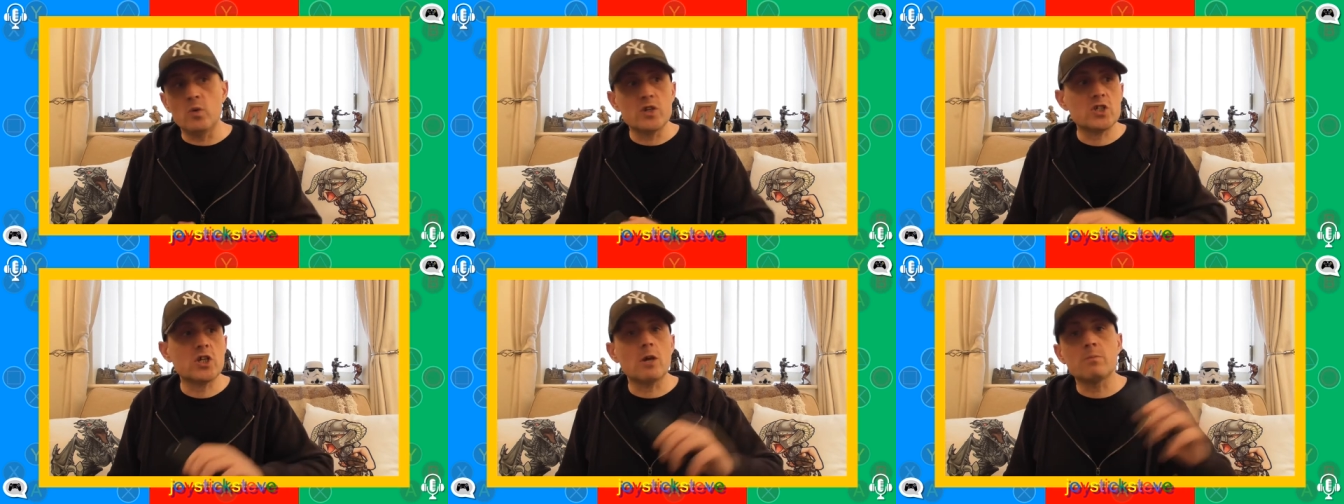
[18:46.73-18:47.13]

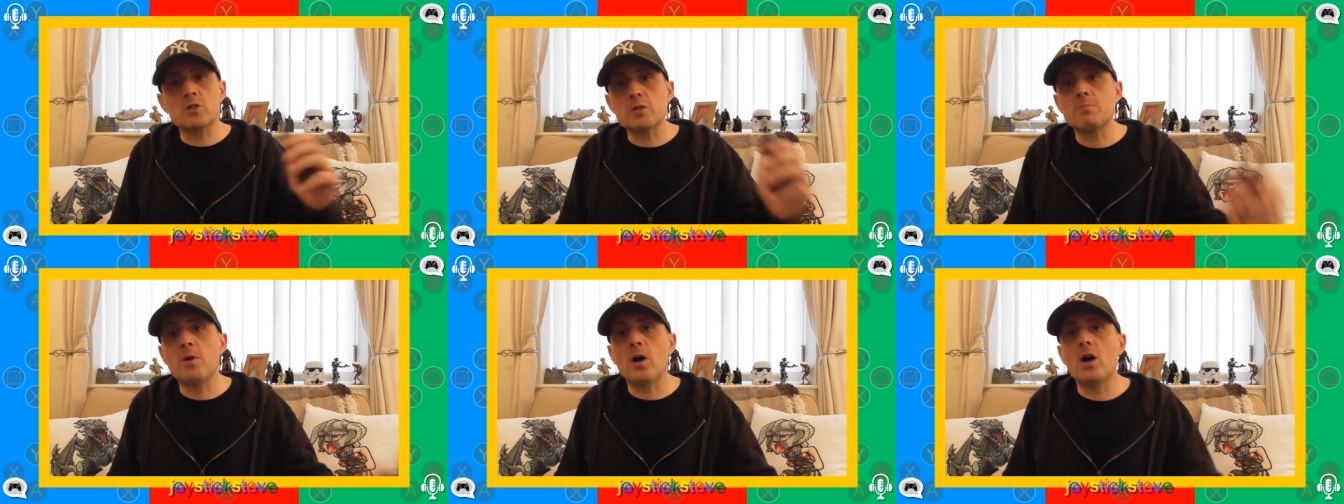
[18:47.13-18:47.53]
which comes
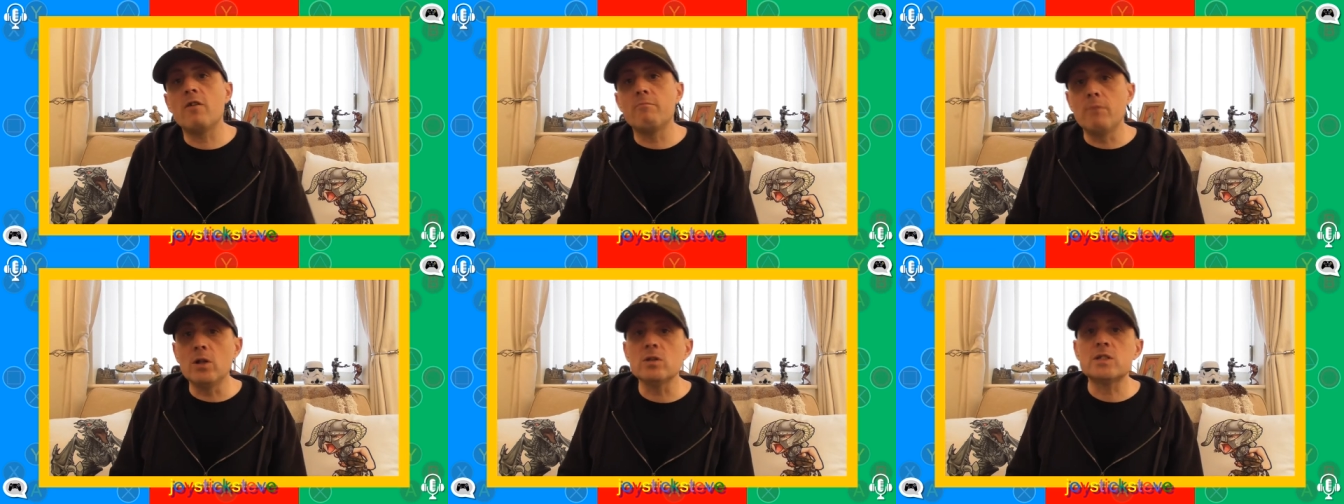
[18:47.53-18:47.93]
as part
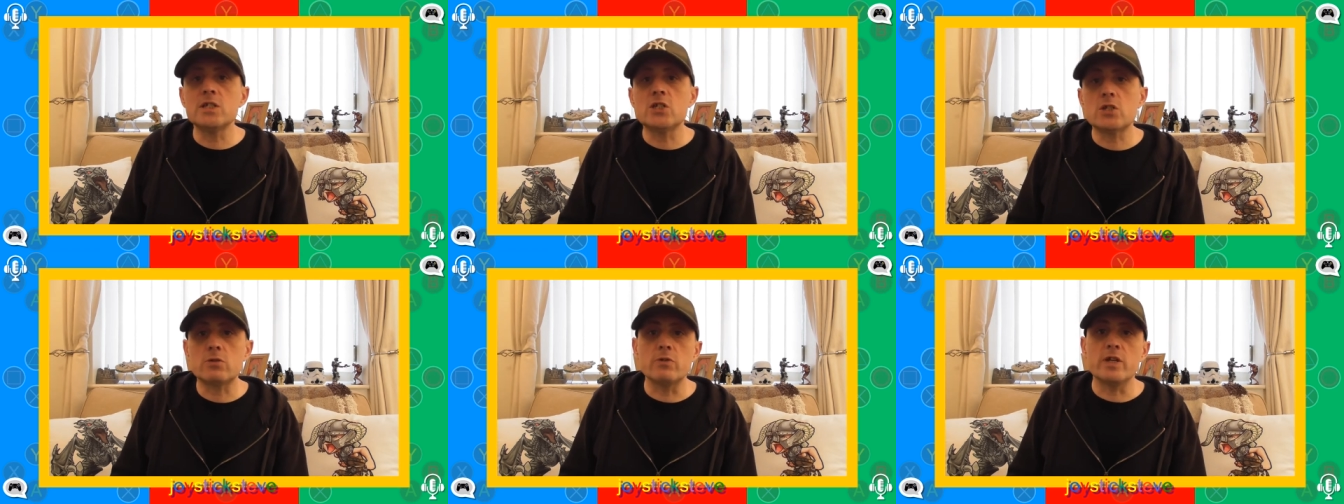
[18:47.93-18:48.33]
of
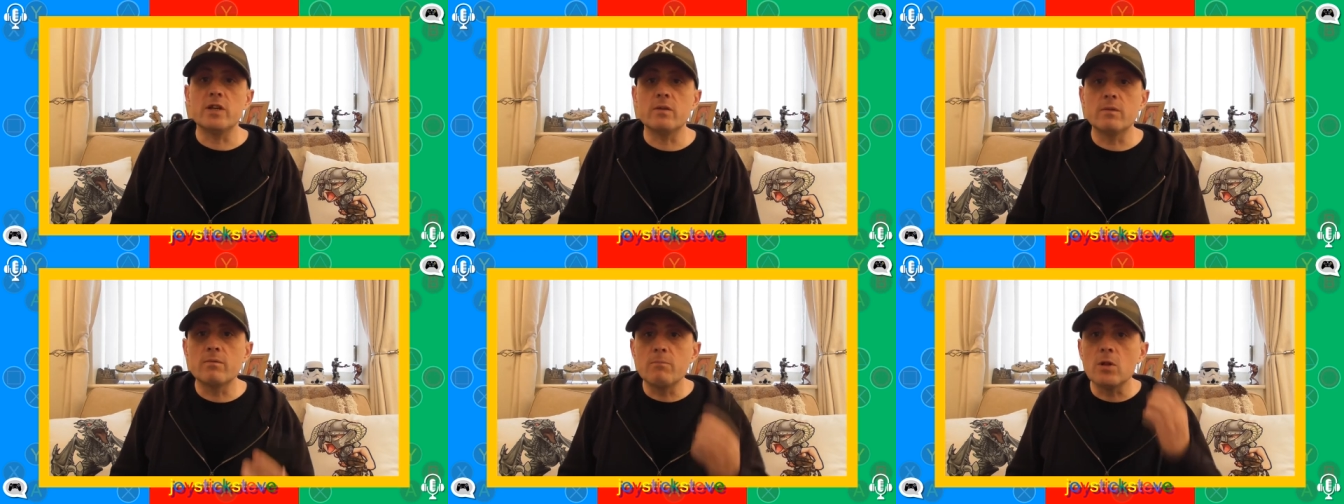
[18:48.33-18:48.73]

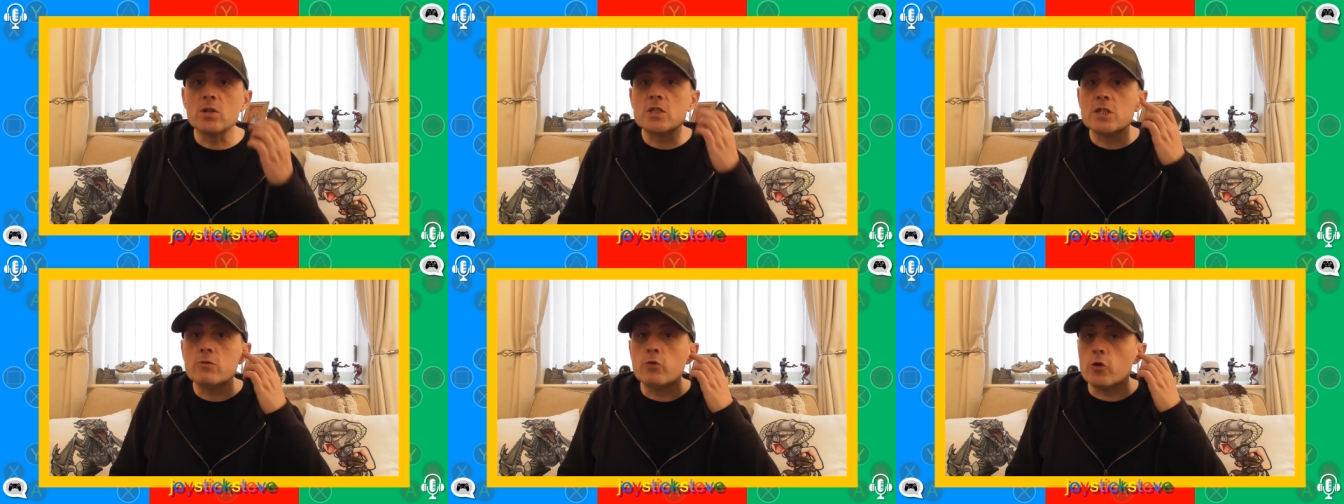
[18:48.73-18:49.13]
multi-screen,
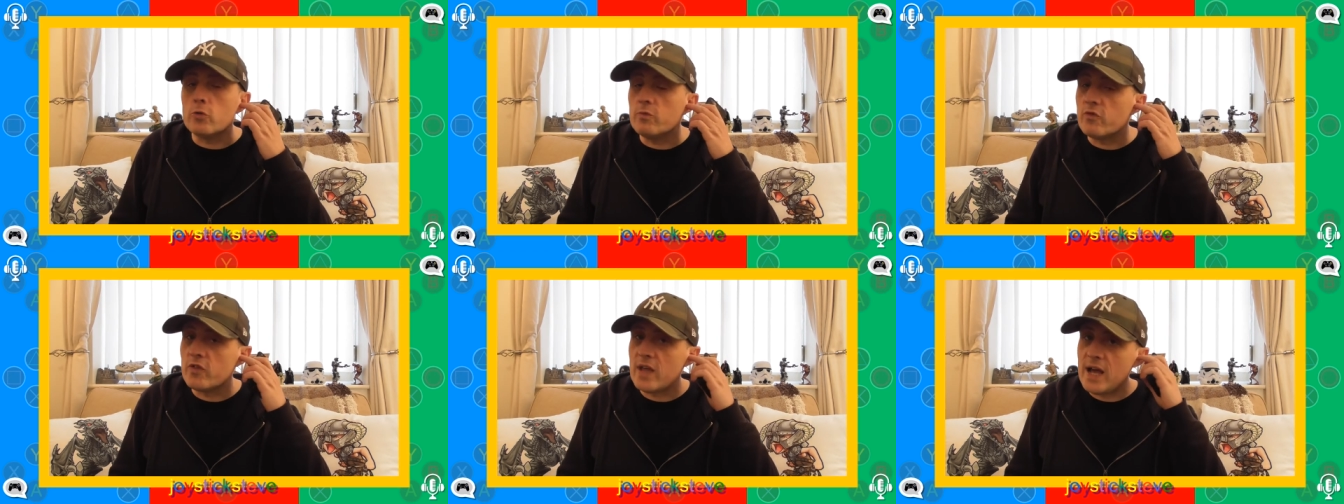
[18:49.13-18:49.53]

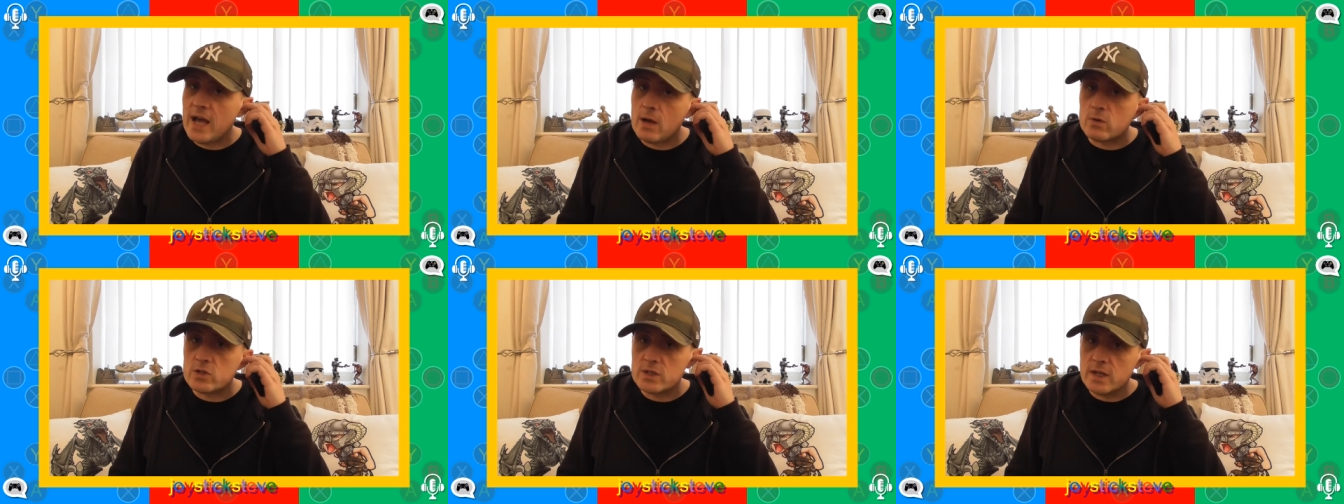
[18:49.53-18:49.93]
multi-room for the
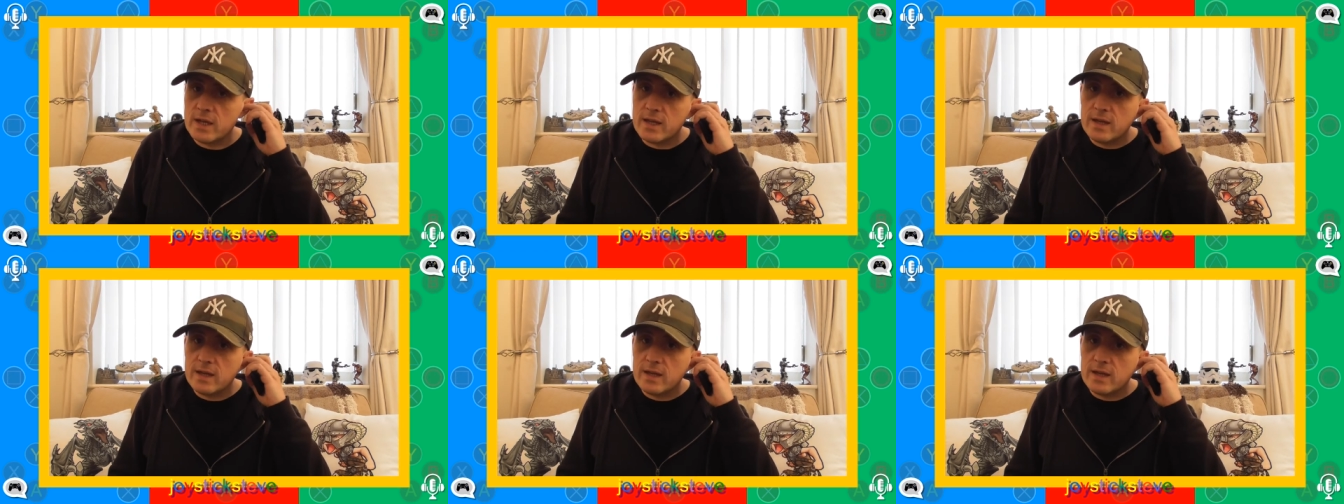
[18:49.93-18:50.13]
house.